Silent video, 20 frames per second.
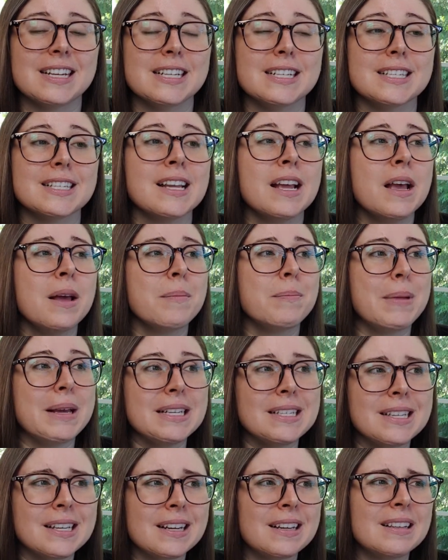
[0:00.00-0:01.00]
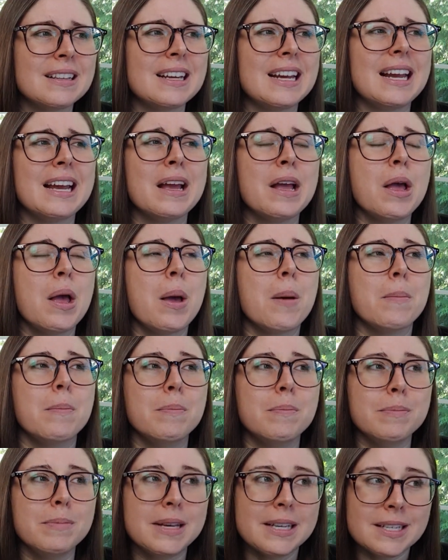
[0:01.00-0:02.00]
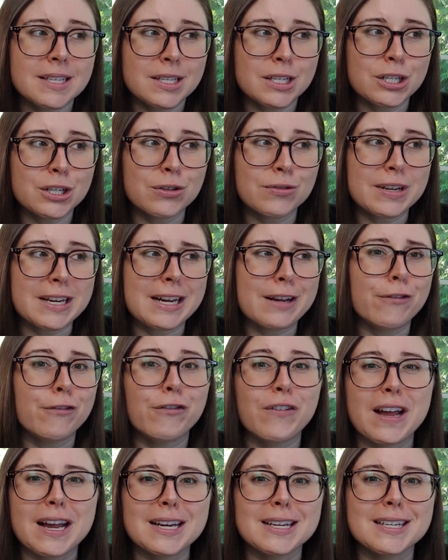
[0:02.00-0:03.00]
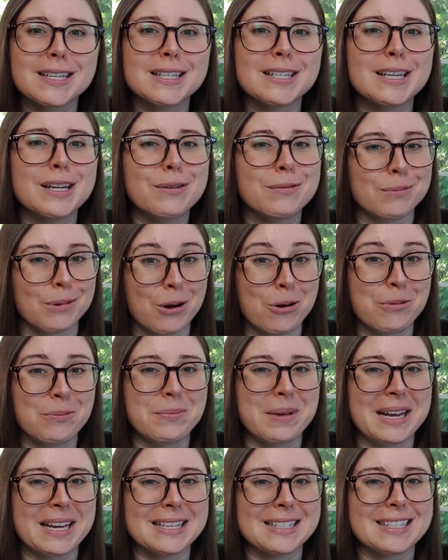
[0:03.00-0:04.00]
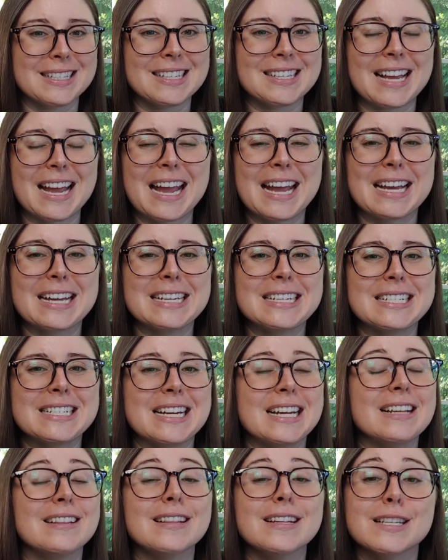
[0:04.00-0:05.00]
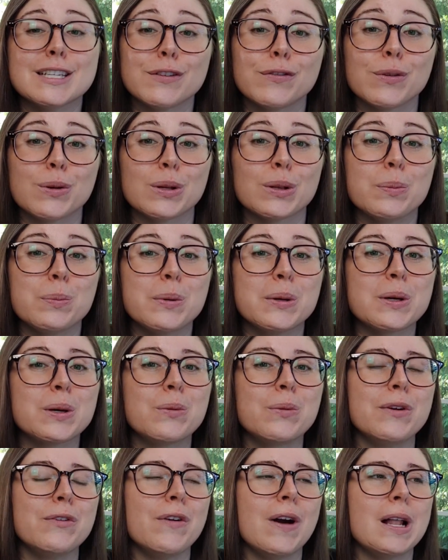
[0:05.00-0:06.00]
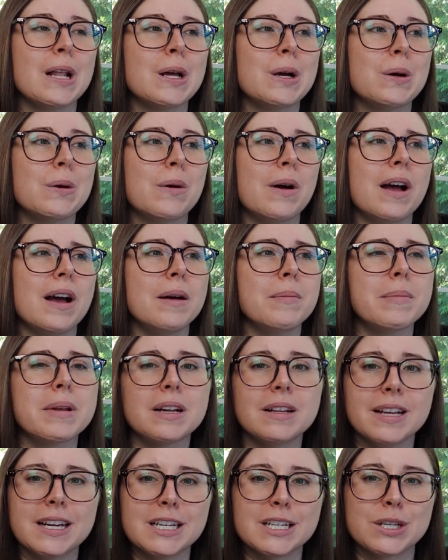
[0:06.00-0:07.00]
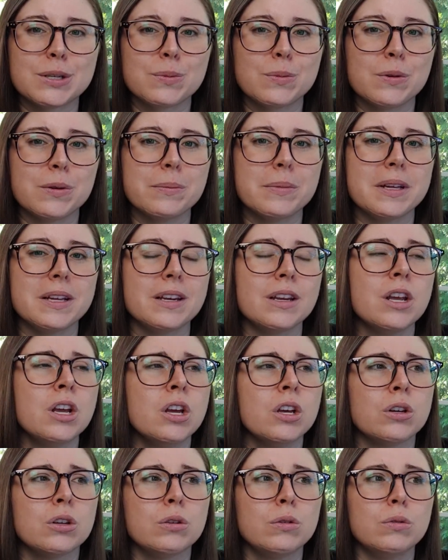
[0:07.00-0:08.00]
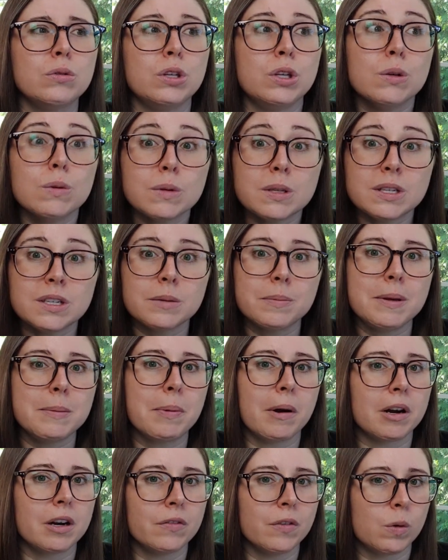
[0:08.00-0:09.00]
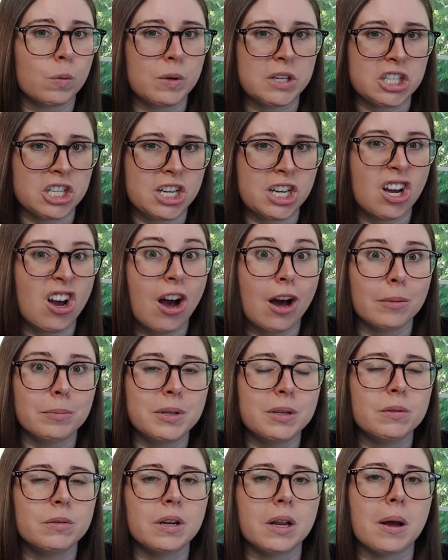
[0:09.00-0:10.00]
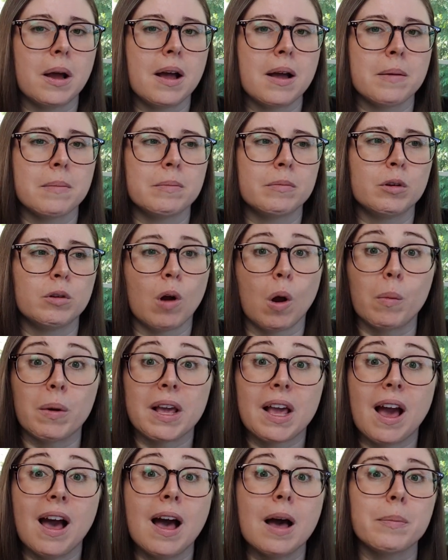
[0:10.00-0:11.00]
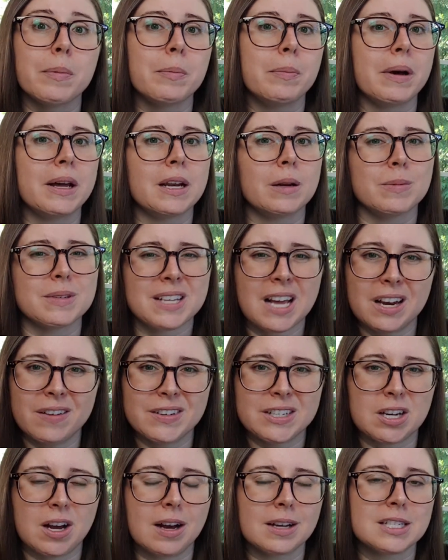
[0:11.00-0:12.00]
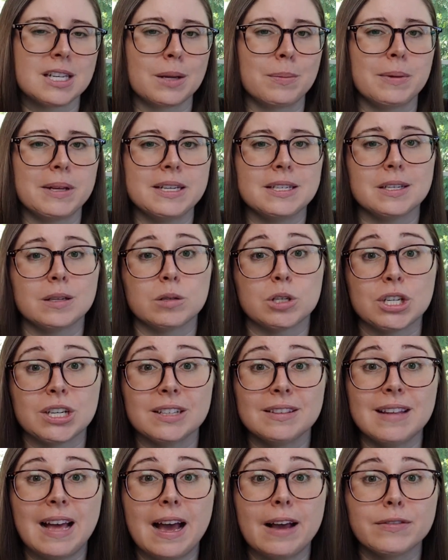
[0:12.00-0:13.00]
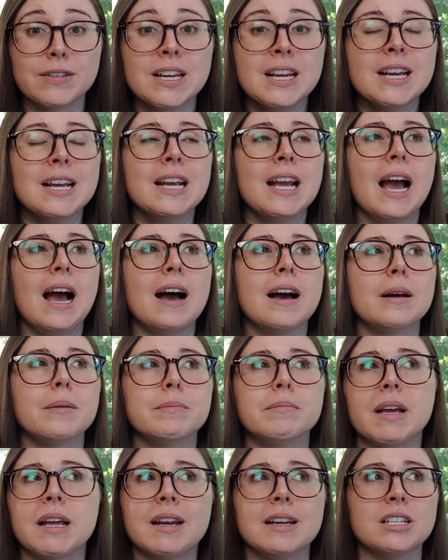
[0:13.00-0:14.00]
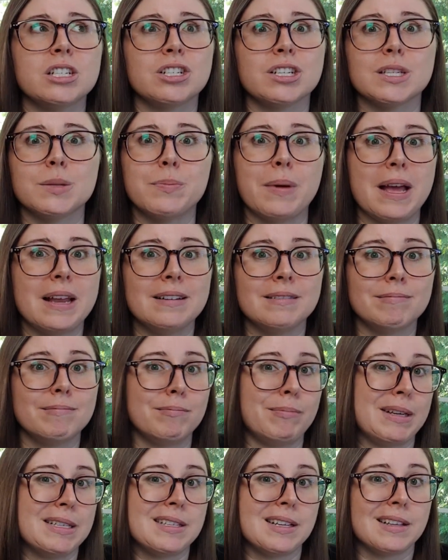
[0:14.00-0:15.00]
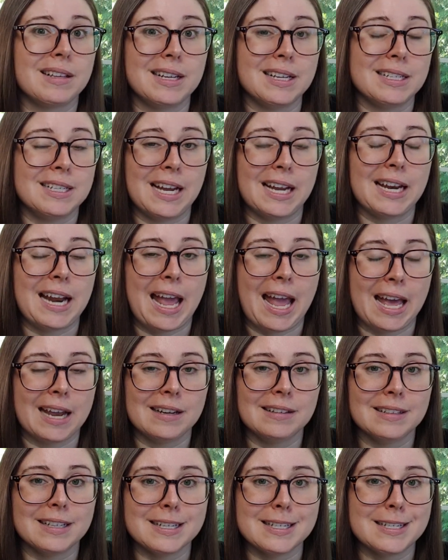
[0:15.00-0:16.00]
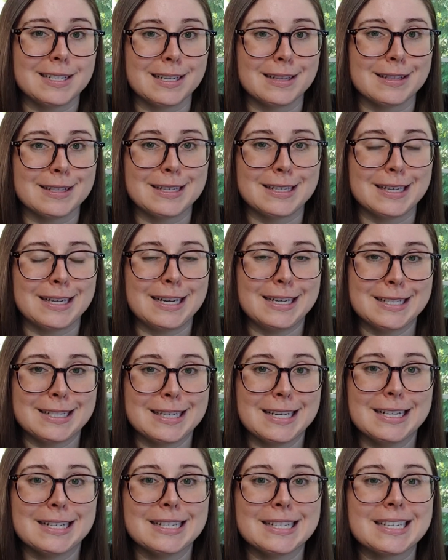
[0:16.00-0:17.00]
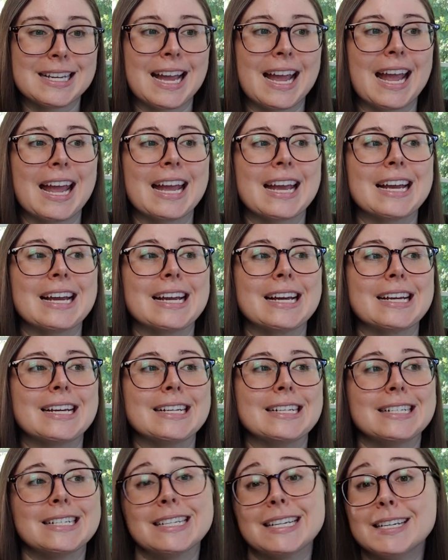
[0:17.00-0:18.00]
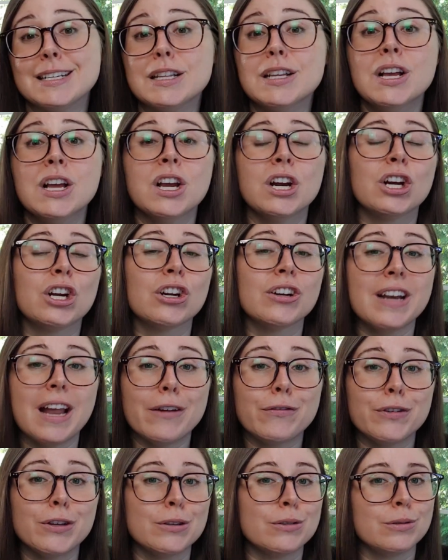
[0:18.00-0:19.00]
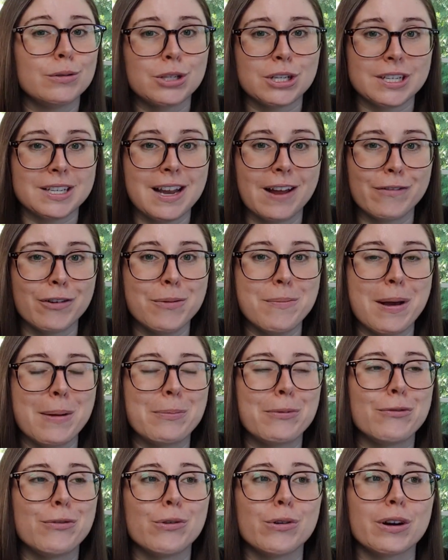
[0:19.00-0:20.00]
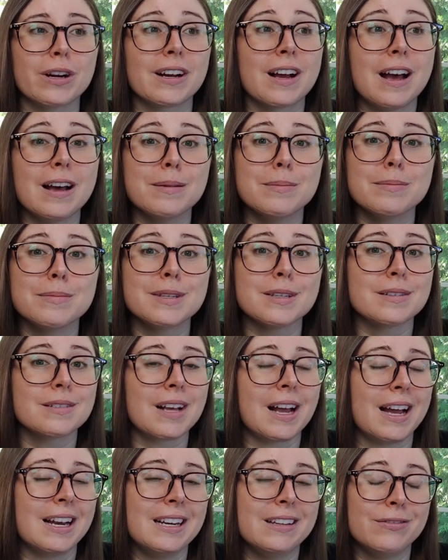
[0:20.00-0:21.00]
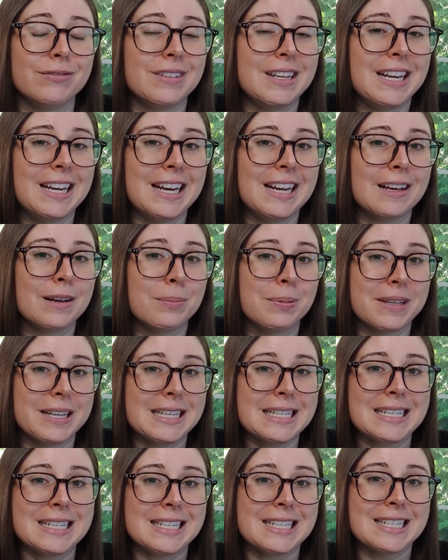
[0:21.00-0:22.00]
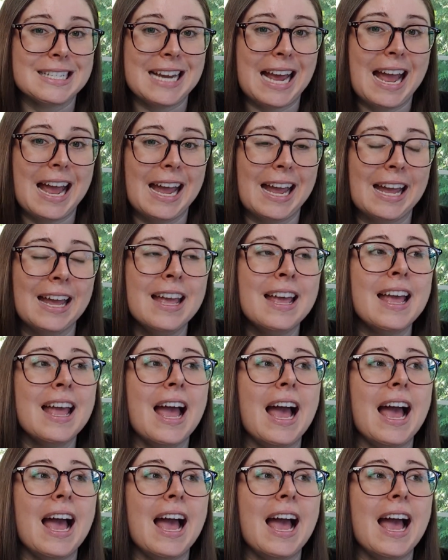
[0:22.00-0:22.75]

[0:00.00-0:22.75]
that is basically mystery fantasy romance. And in this fourth book, we follow a middle aged woman who used to be part of a witchy commune um, growing up, but it was kind of a toxic place, so she left um, and has just been basically a data analyst in the city since until her nephew, who she's never met before, comes kind of needing a place to stay.